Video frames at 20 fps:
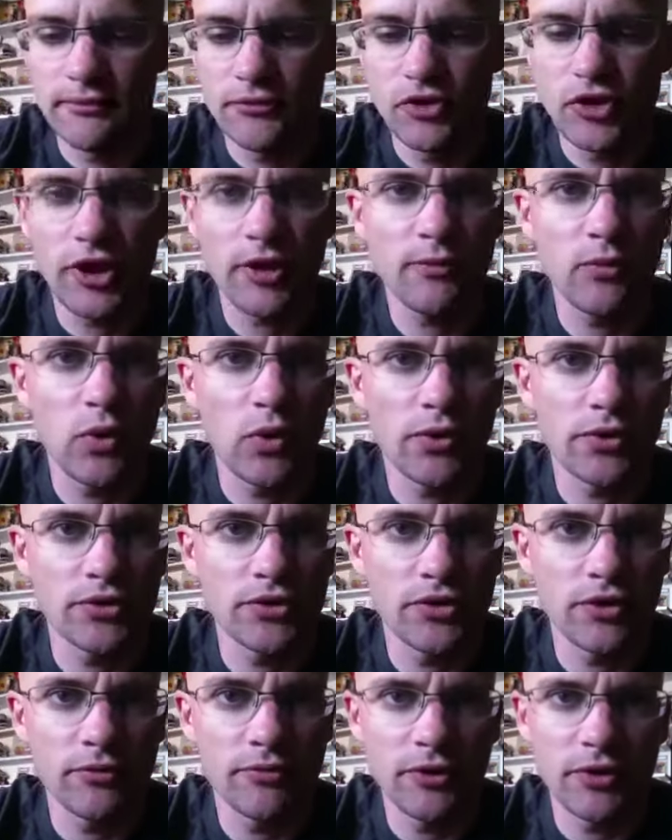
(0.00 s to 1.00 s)
Jack Porter
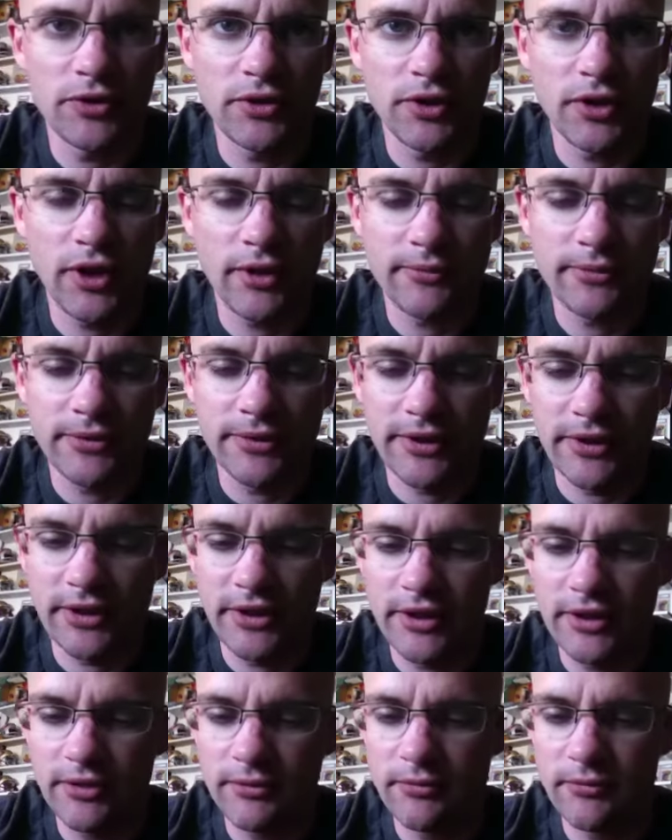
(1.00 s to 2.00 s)
showed me a couple that
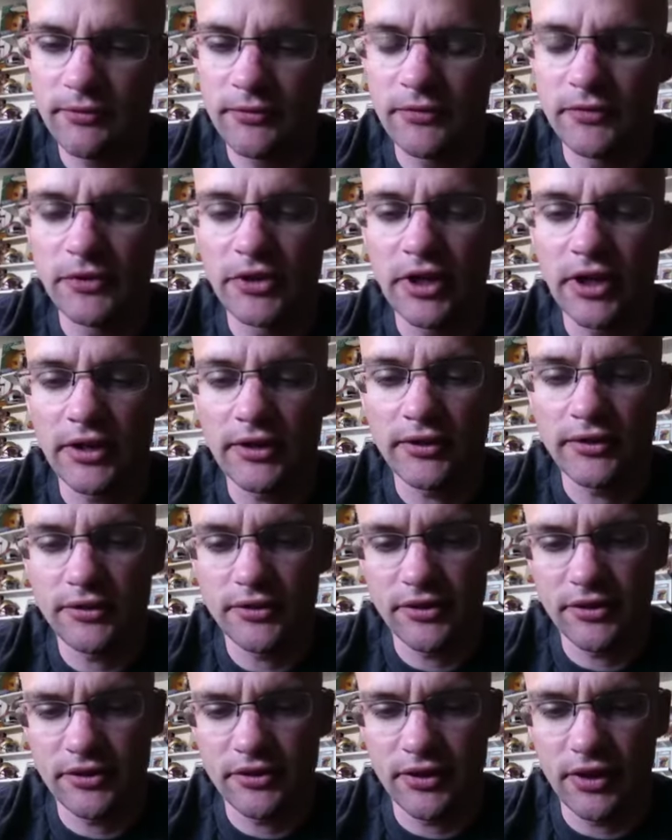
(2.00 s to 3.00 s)
he'd
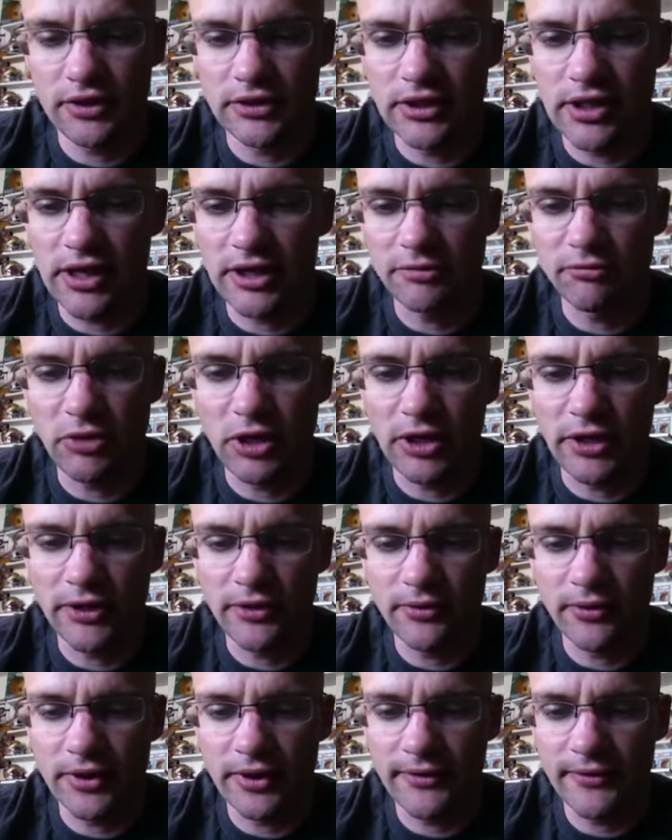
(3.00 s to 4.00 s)
gotten a lot by
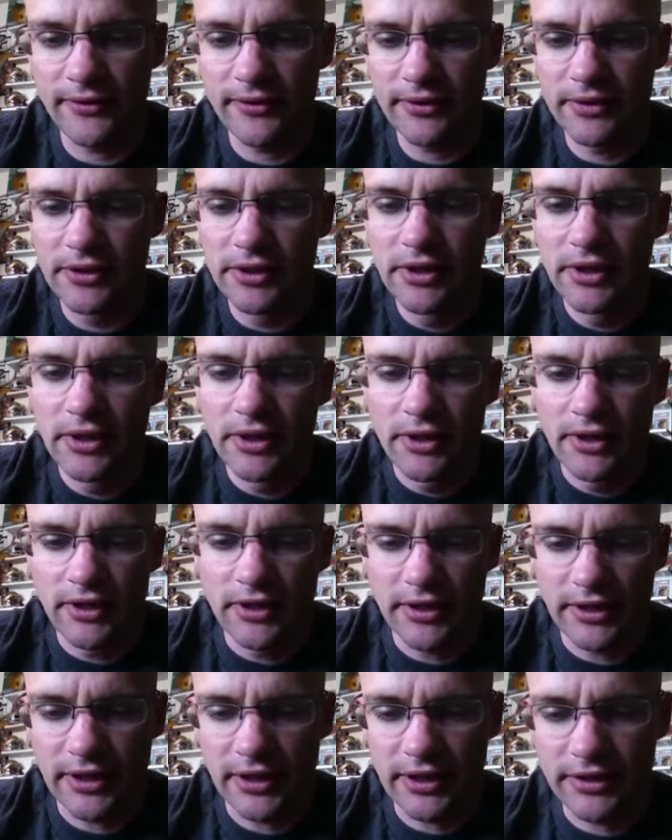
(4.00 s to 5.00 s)
or whatever,
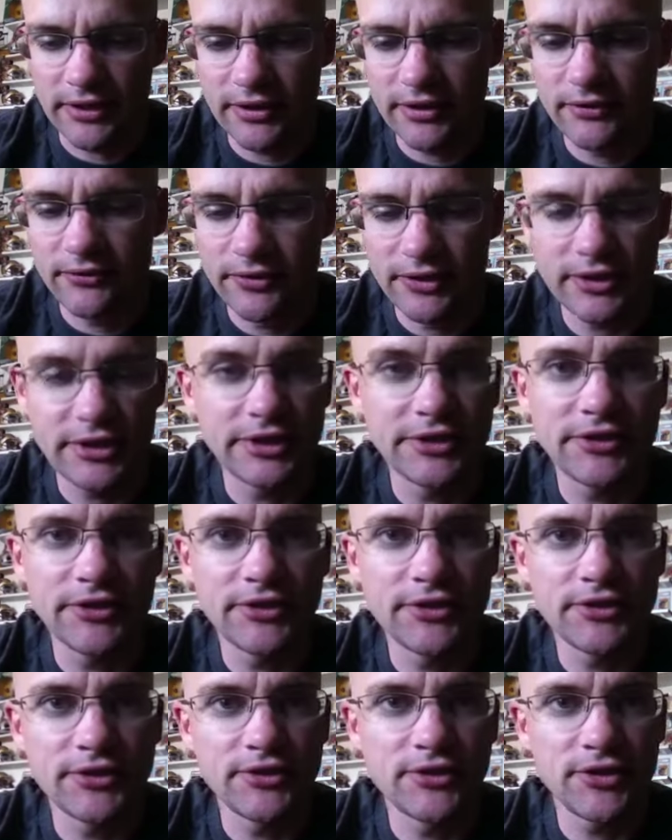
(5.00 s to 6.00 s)
and I kind of didn't realize
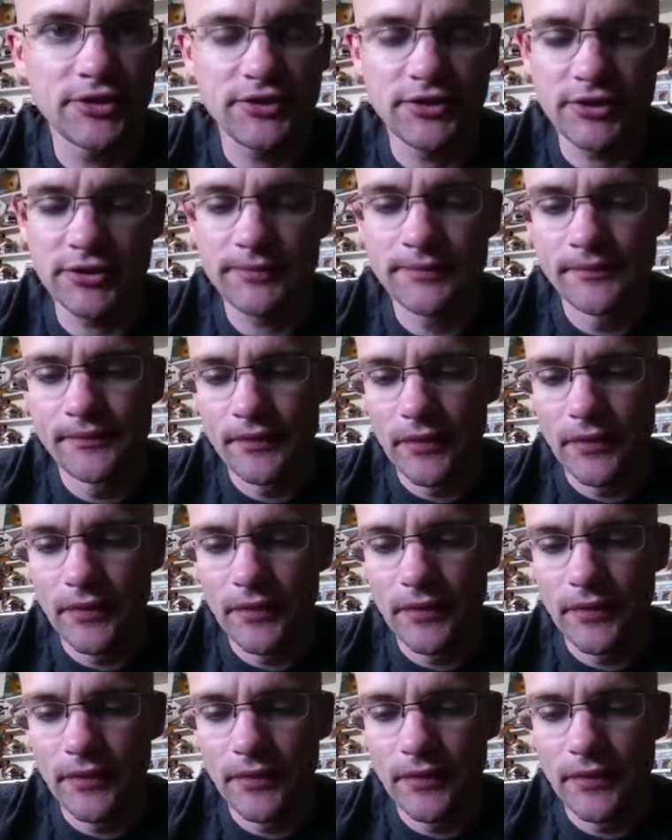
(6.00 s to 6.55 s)
these existed.